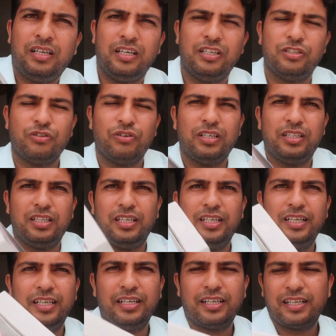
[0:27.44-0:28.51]
Enjoy the
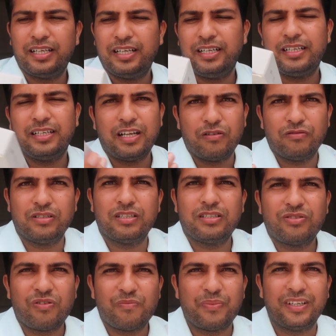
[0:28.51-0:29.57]
internet. Now
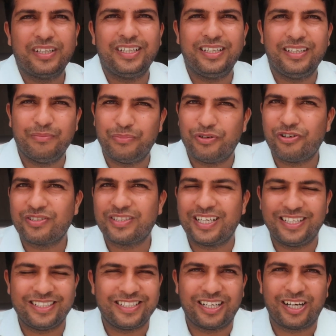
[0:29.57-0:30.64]
just open the box
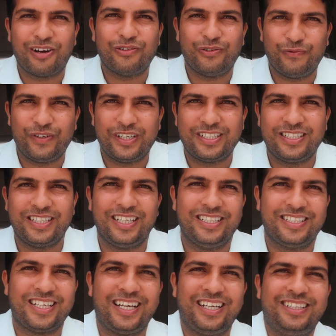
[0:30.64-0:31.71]
and check out what's
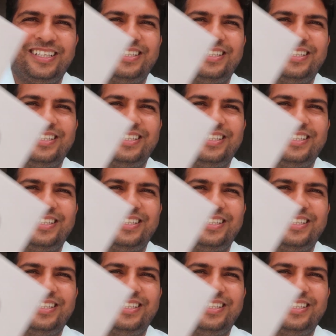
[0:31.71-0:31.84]
inside